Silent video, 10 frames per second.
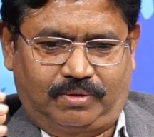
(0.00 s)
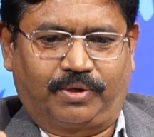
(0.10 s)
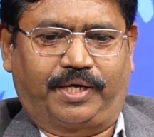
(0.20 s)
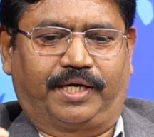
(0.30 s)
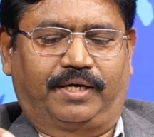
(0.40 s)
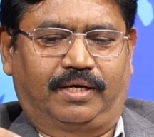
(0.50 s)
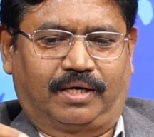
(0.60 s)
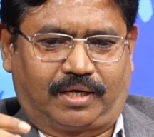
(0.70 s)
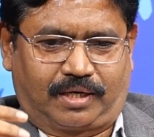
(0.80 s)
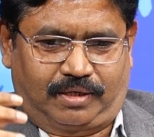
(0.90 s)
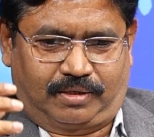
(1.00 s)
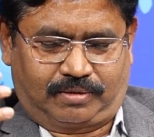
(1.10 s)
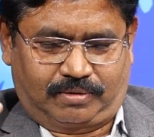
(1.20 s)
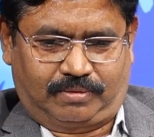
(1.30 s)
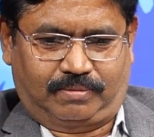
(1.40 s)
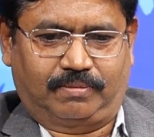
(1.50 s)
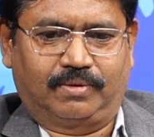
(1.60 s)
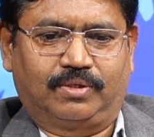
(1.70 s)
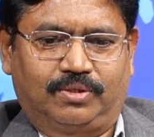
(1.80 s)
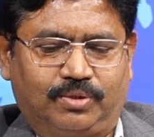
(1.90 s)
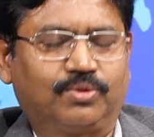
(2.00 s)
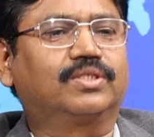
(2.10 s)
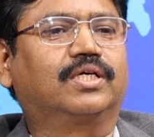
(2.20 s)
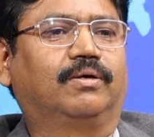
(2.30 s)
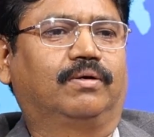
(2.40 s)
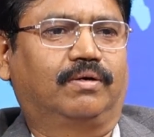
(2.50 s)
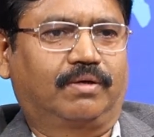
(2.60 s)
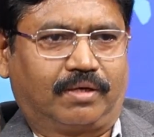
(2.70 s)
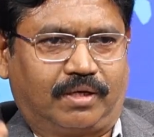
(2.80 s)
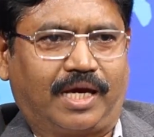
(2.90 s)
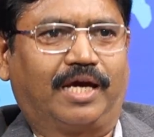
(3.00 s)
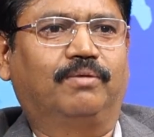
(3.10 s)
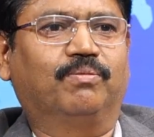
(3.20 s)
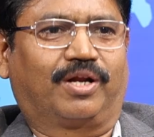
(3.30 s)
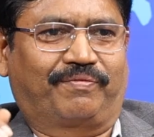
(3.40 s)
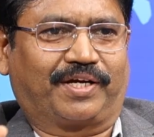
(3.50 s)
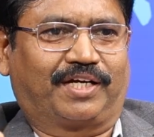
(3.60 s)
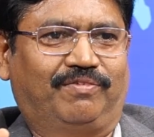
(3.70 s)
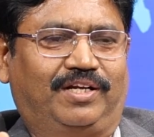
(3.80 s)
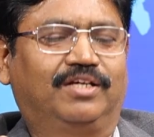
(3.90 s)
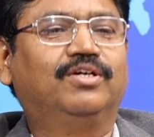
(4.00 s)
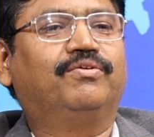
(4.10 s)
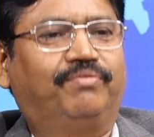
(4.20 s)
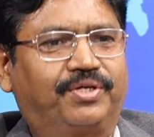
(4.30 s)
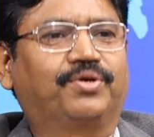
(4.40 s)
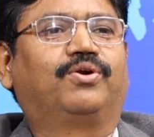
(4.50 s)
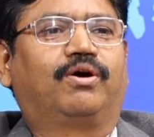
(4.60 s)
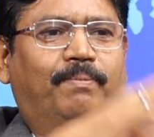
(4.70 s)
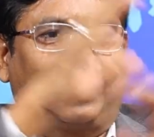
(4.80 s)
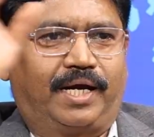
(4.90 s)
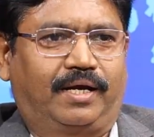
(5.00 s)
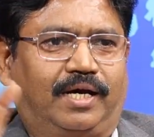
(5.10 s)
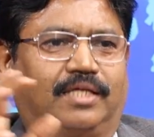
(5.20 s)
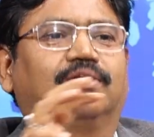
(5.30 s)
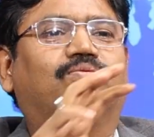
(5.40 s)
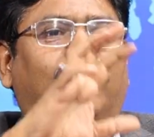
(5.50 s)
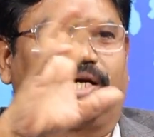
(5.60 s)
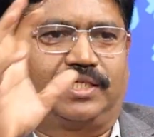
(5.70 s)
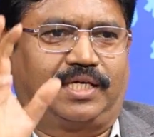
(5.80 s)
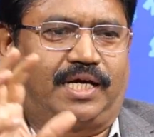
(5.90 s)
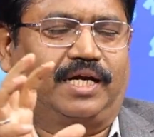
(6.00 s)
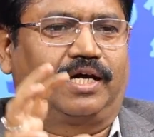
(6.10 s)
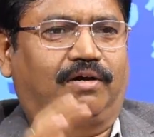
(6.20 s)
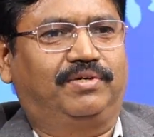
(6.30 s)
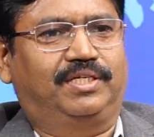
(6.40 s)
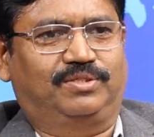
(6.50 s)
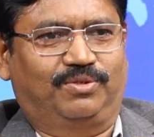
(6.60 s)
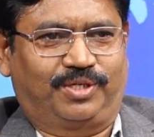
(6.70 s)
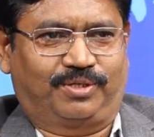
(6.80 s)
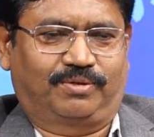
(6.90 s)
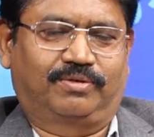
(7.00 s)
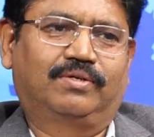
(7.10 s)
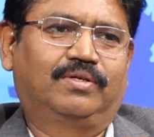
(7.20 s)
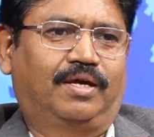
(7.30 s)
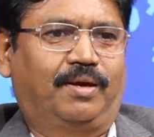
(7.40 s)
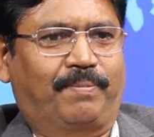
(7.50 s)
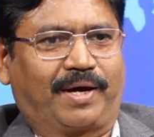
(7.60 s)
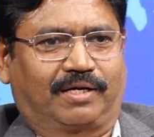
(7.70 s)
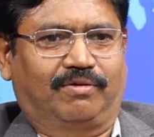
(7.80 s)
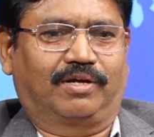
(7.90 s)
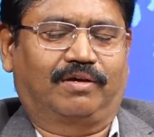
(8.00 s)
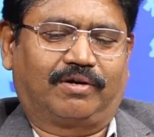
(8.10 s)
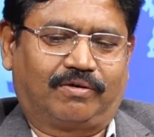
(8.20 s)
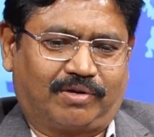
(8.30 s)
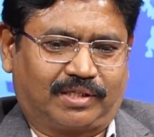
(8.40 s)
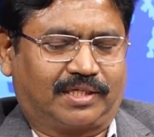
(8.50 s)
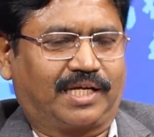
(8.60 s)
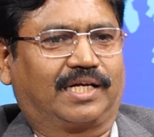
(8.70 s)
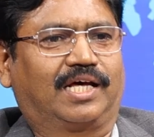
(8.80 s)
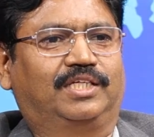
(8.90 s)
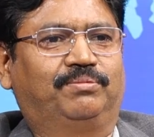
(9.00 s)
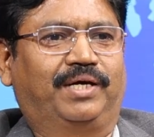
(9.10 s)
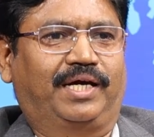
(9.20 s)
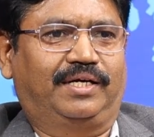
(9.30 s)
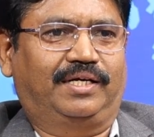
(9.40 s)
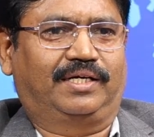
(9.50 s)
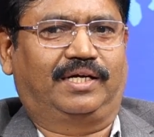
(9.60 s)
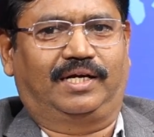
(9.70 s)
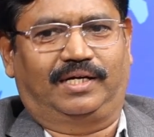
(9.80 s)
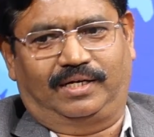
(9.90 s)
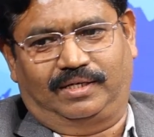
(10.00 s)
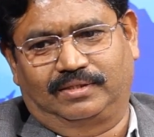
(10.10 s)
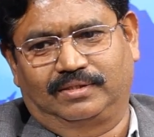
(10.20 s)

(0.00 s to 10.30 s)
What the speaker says: do it, or to use the AI more effectively, we should know by and large what is AI and how it is going to impact our life, and what is the technology behind it, and